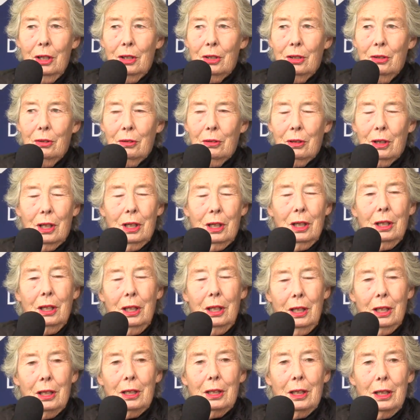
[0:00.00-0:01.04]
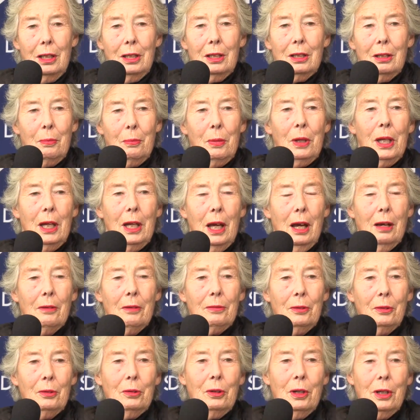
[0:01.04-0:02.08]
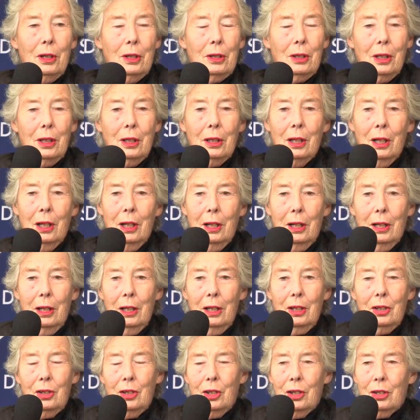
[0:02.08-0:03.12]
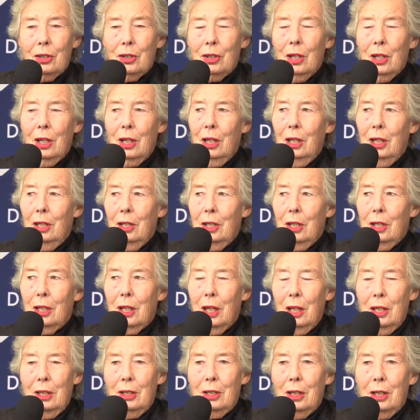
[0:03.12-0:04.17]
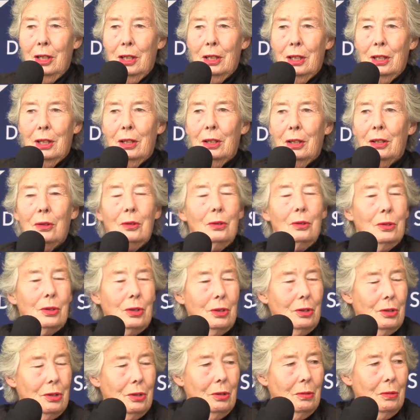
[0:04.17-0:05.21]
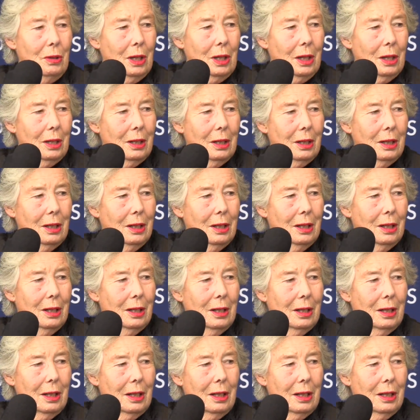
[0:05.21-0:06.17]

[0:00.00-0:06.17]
kicking it into piaffe or anything. He's just indicating it, and the horse is doing it. And